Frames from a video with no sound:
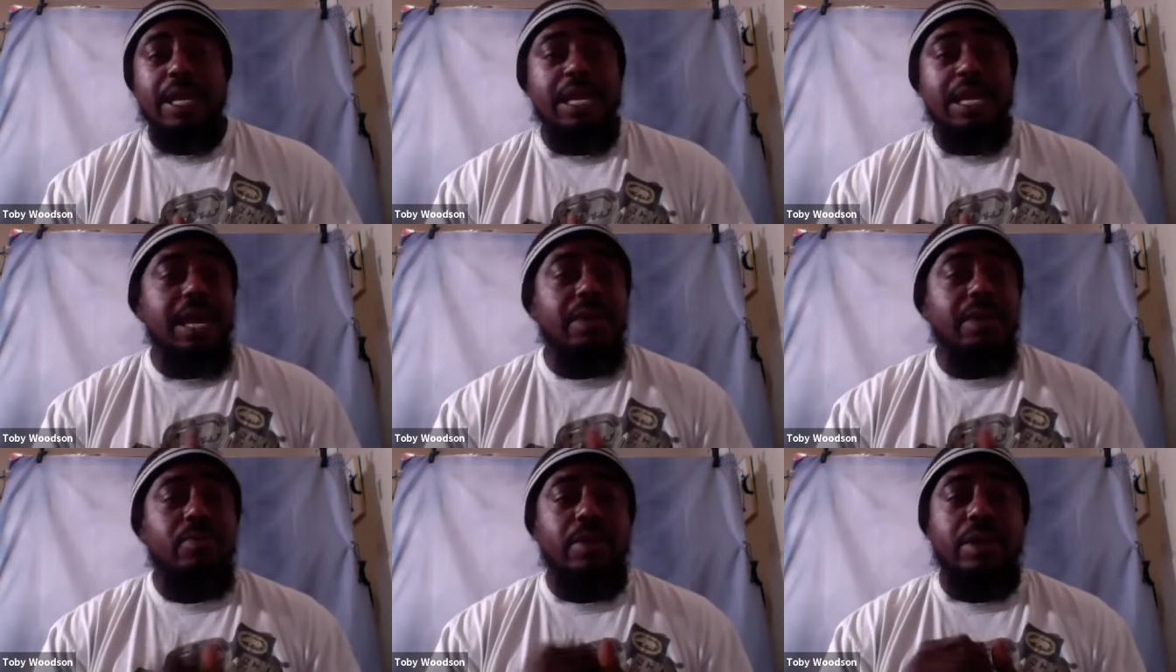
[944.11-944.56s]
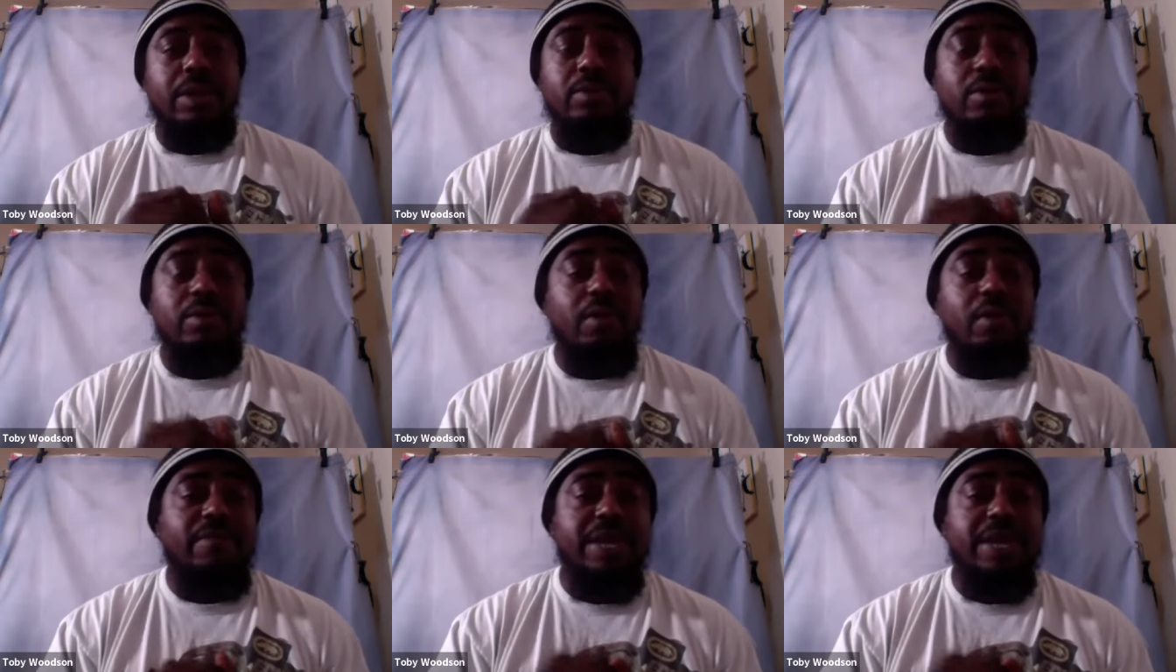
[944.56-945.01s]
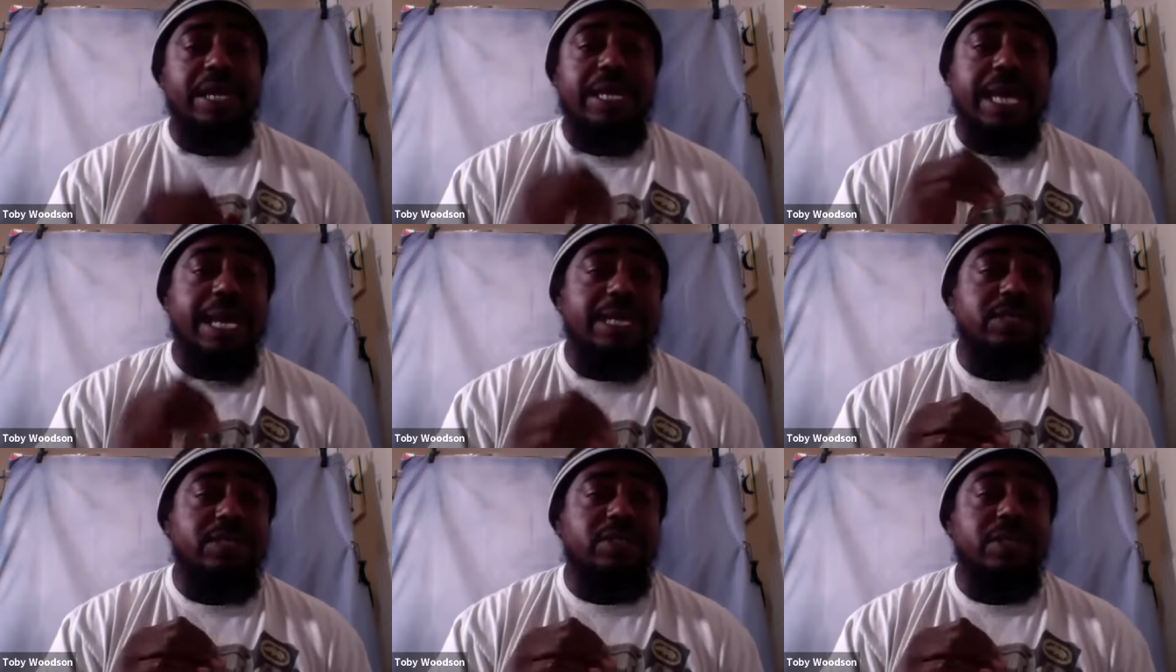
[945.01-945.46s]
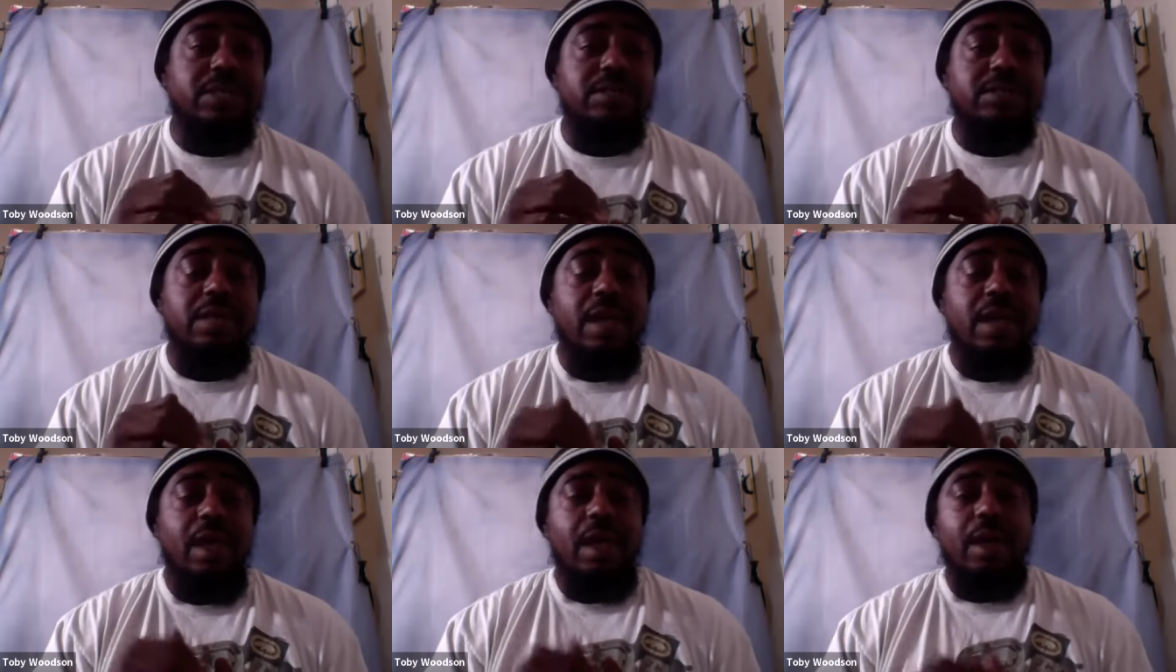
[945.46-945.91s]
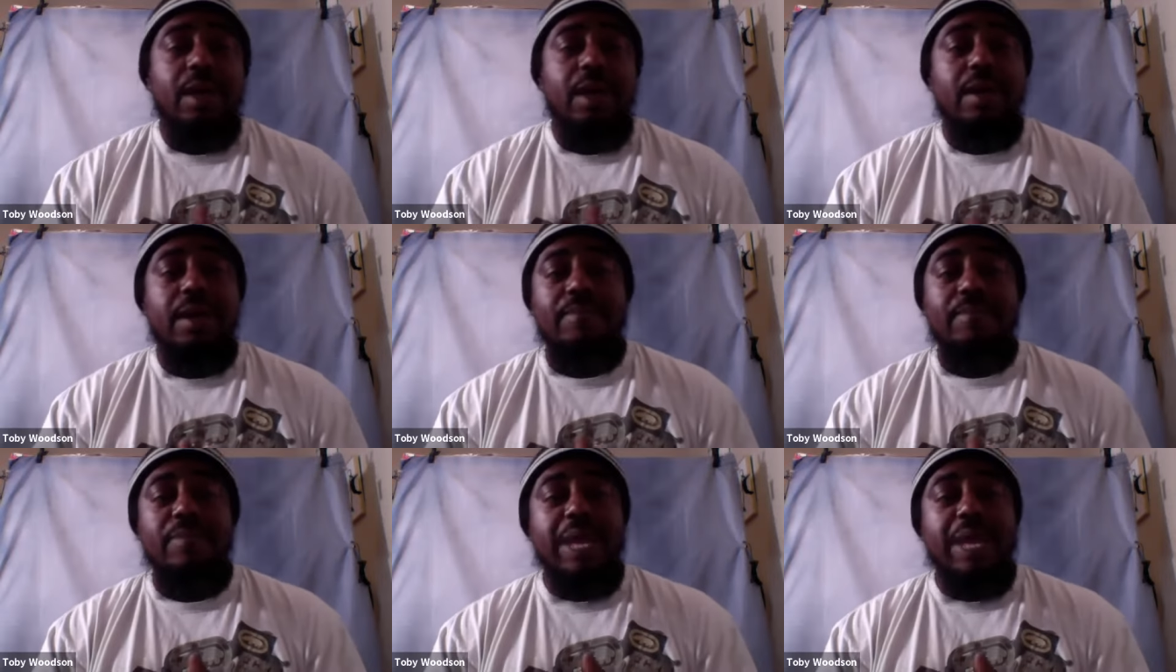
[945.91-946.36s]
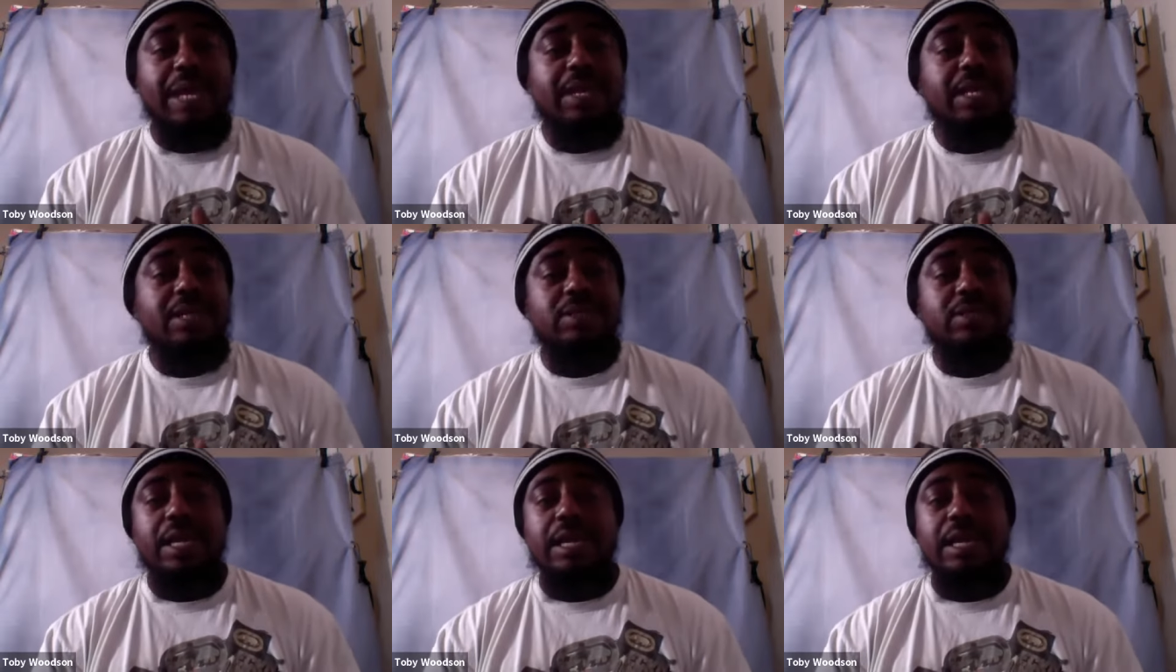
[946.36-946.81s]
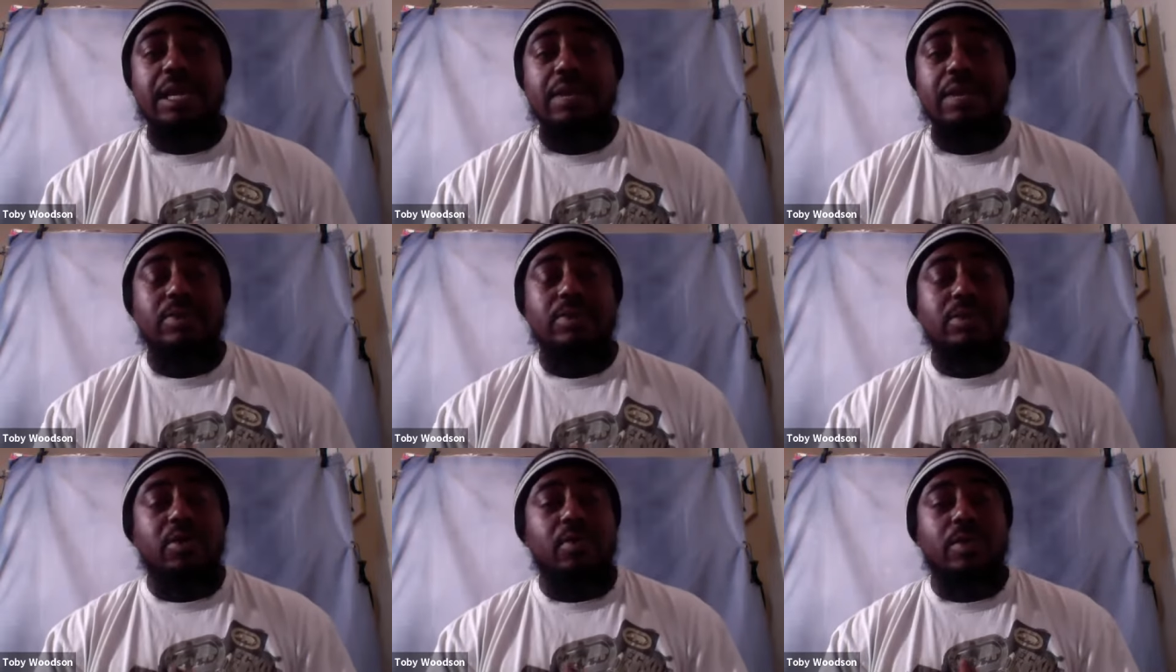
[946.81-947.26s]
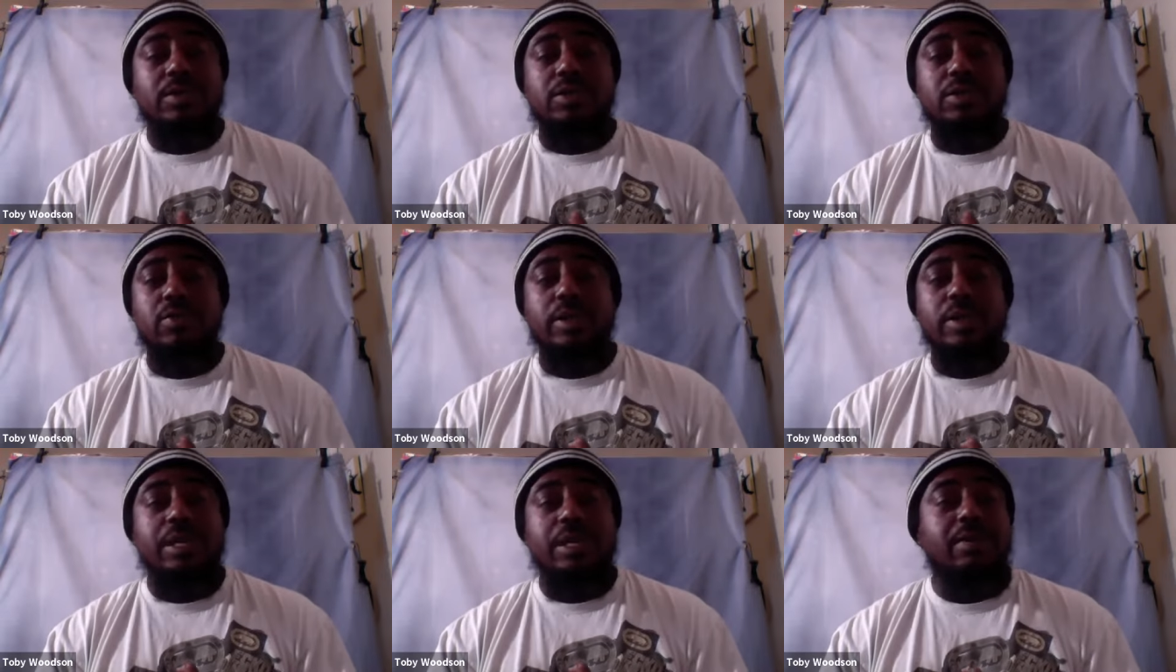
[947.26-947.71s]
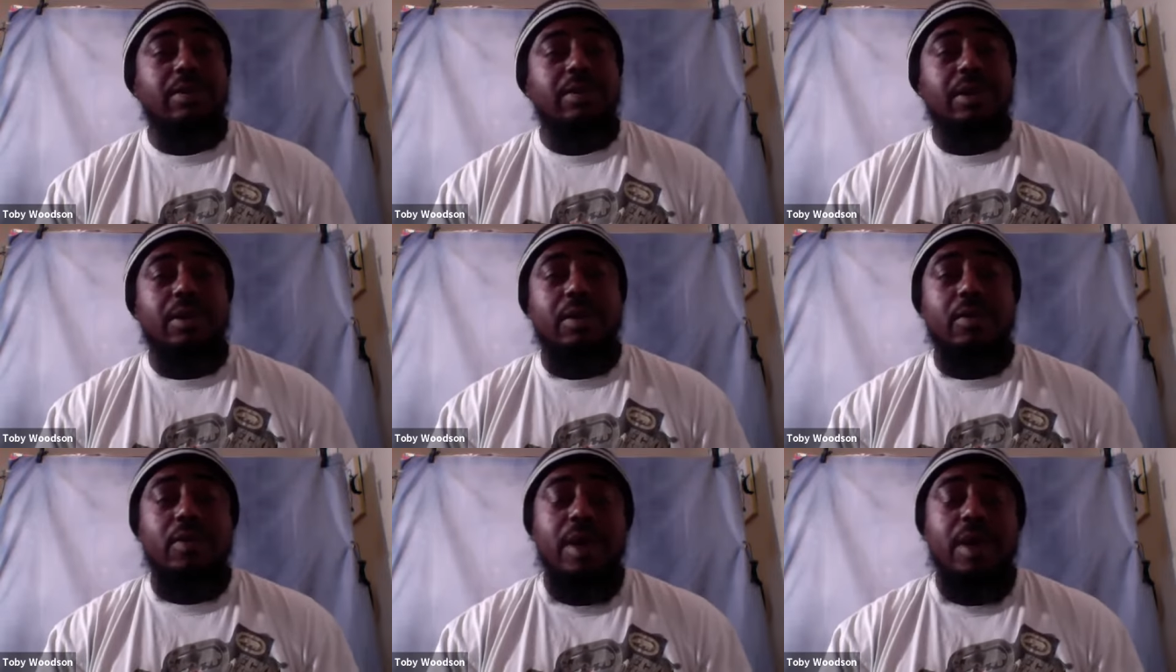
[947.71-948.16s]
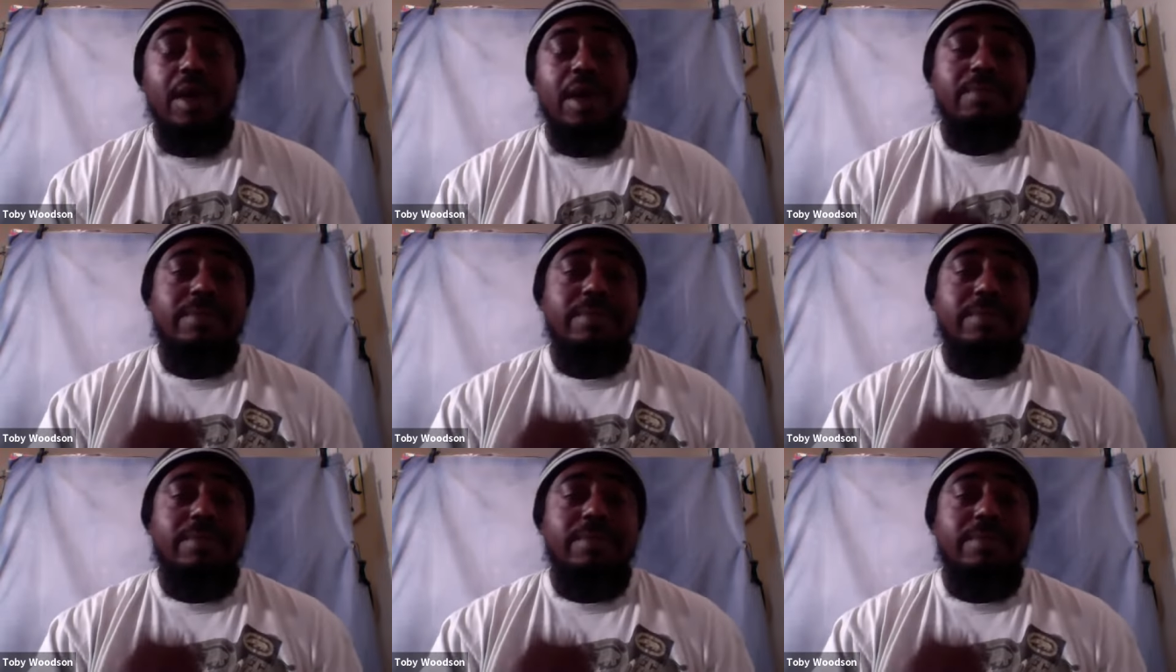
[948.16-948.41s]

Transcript: He ain't went on no vacations uh, like he said he was going to a year ago.